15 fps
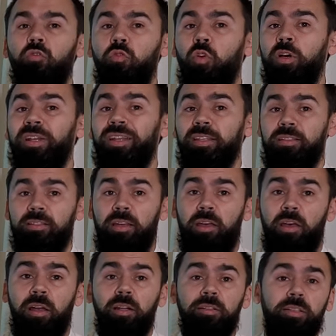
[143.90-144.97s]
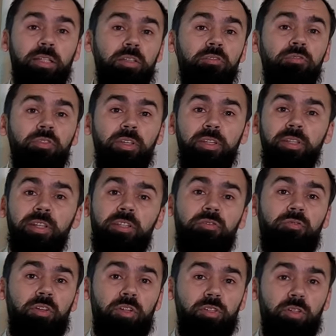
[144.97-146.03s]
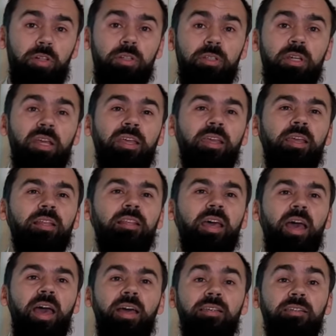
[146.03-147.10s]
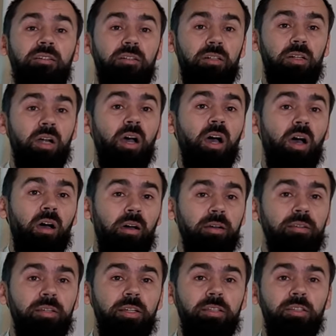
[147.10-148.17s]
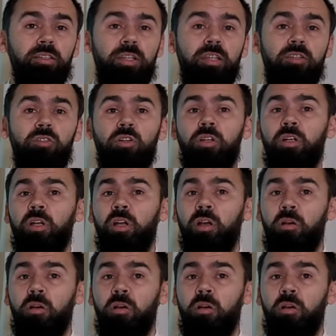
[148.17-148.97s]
For its health and fitness features, it has a heart rate sensor,